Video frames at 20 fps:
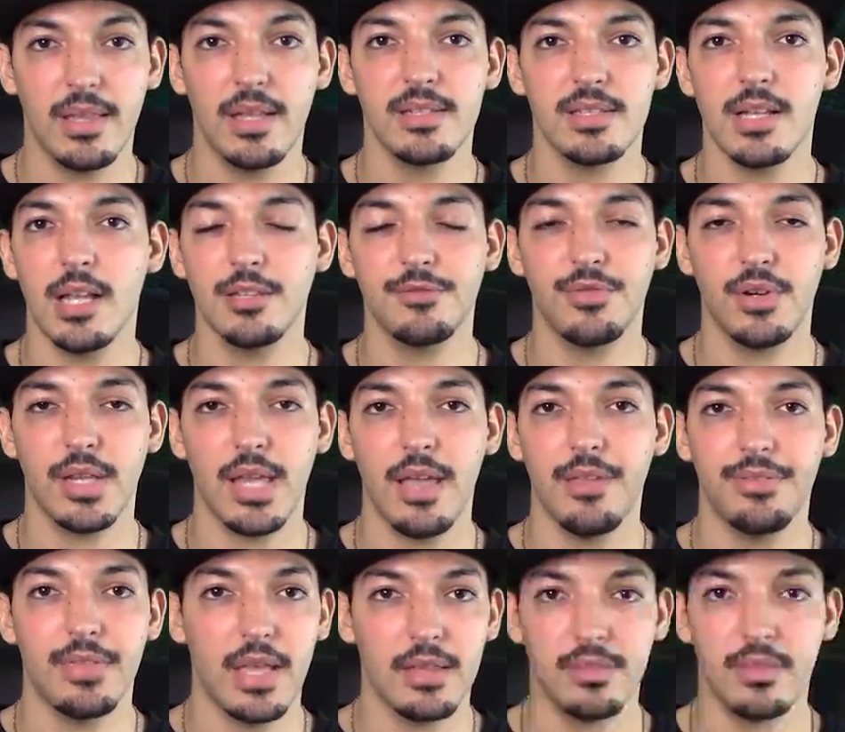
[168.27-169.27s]
let's not
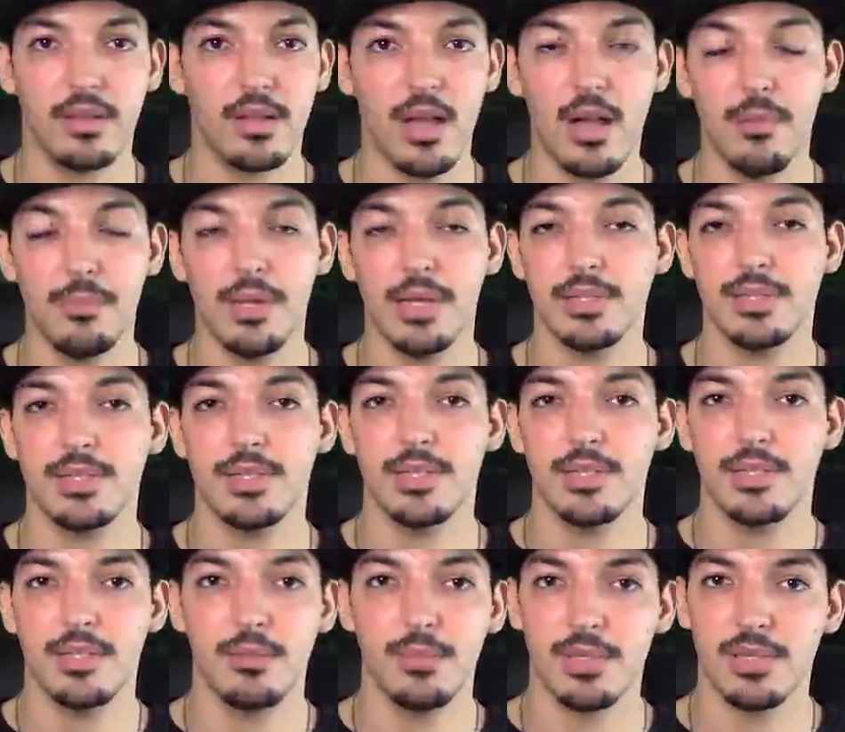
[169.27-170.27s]
forget that the combat
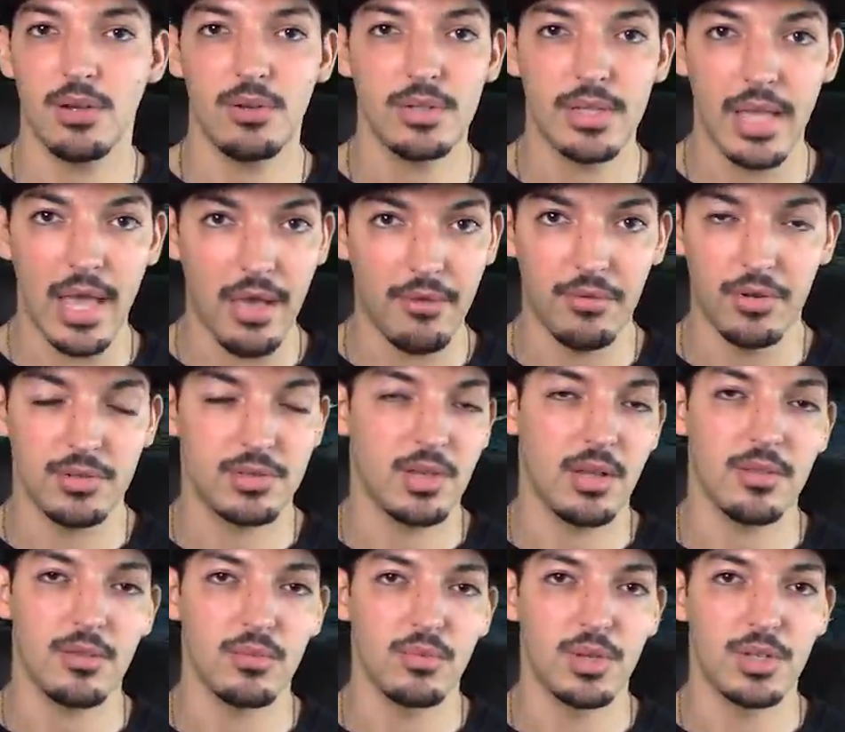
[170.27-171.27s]
system is only average
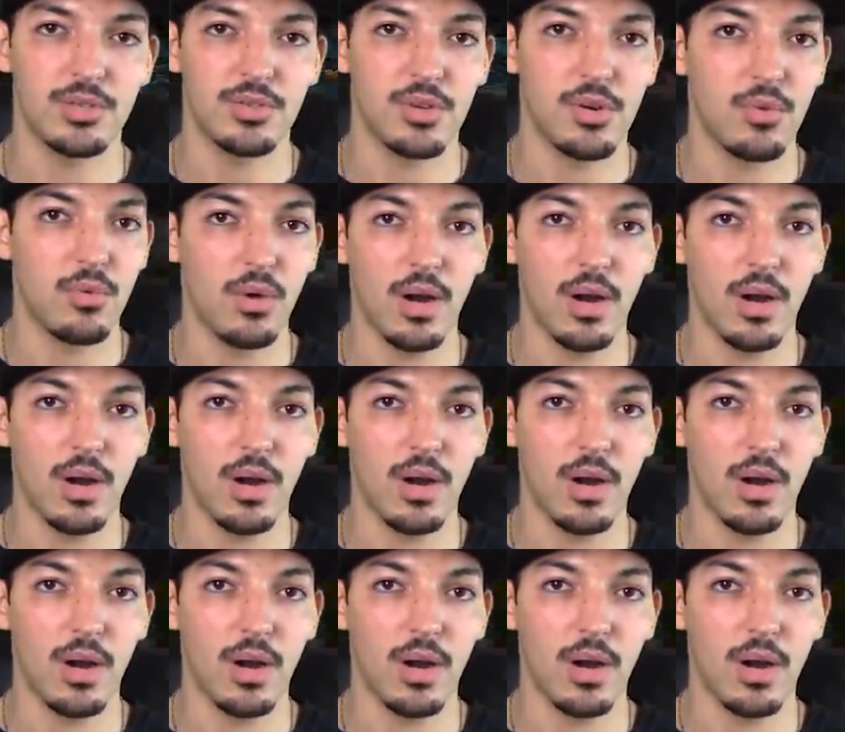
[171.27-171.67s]
on The Witcher.